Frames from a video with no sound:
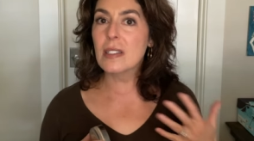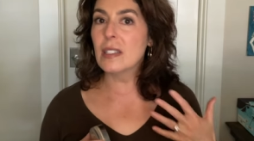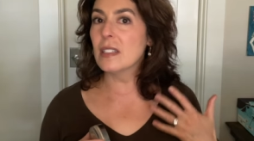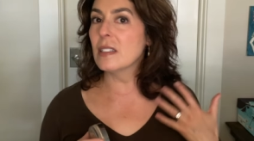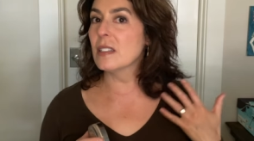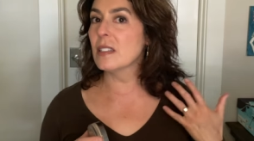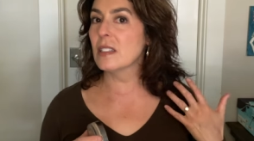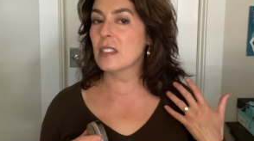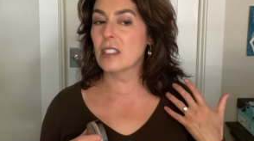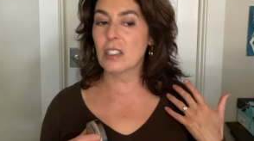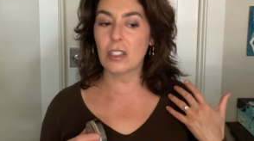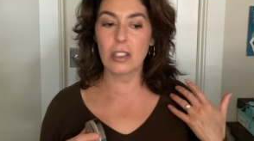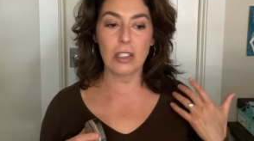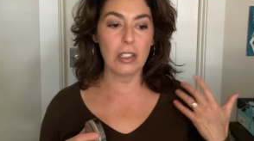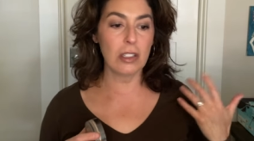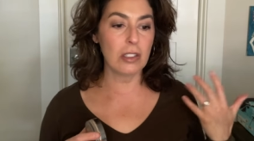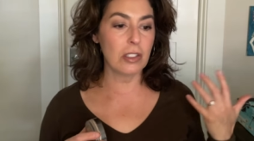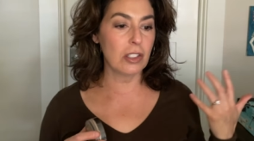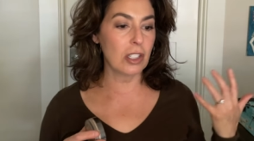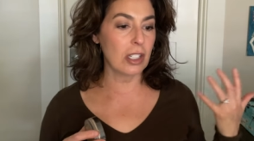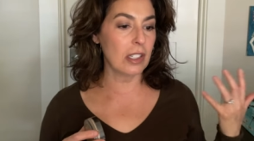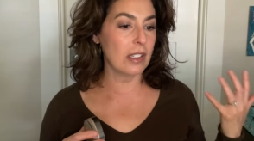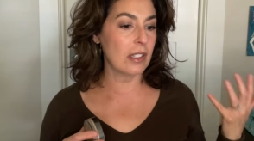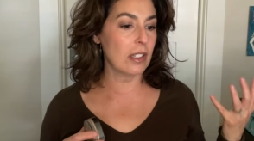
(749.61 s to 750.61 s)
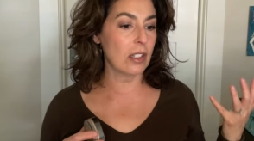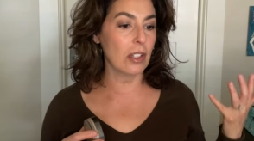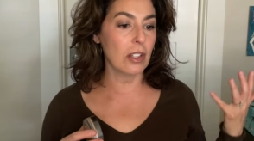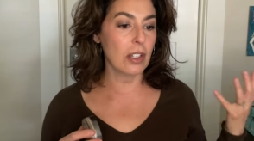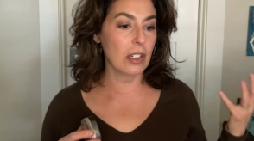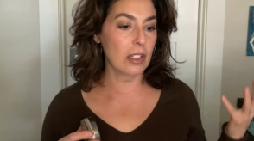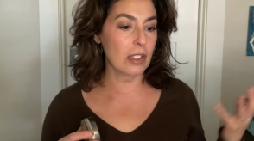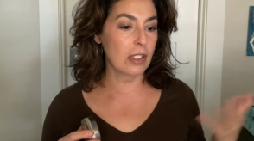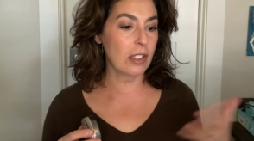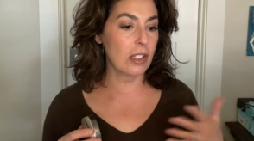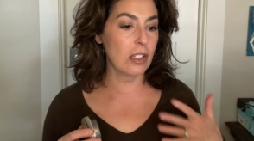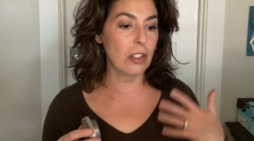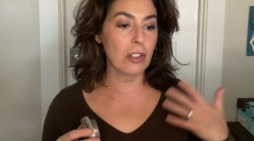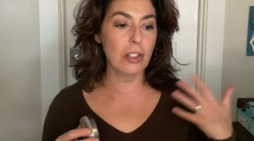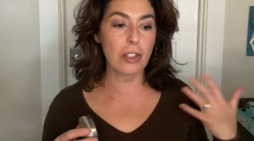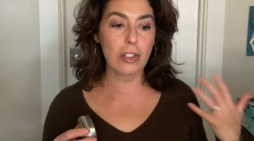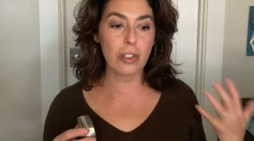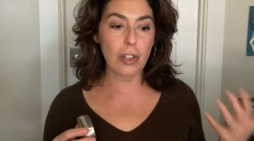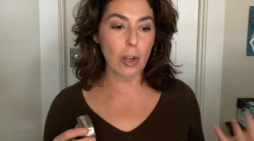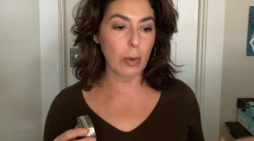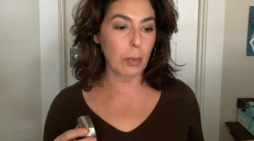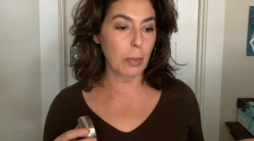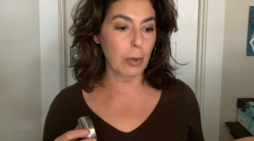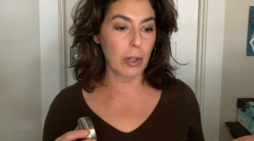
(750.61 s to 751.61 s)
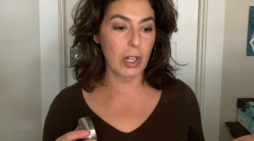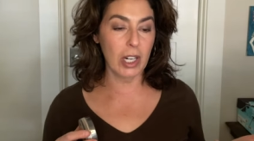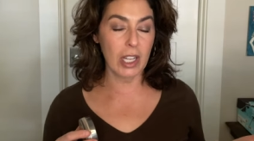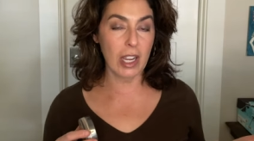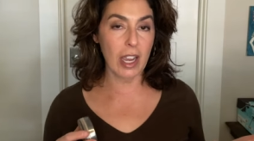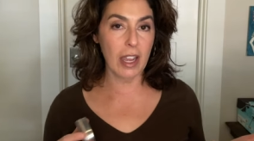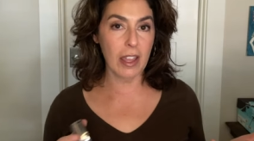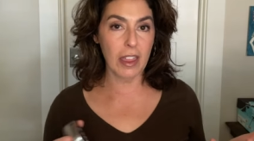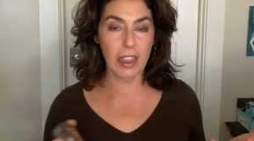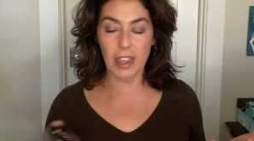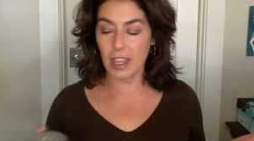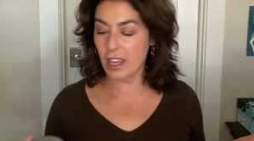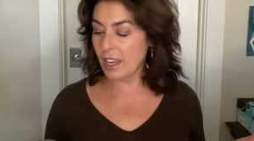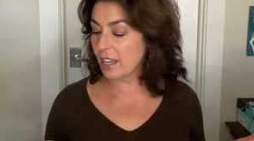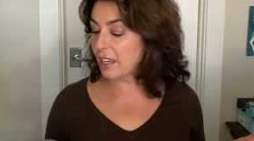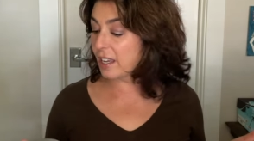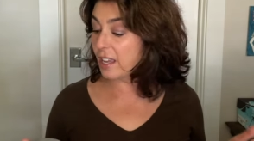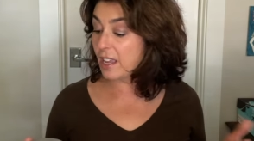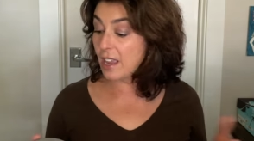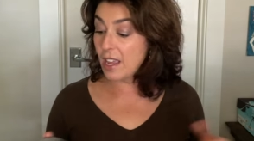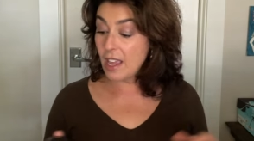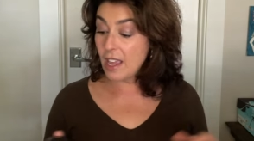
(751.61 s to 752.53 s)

It still just looks so pretty, I think.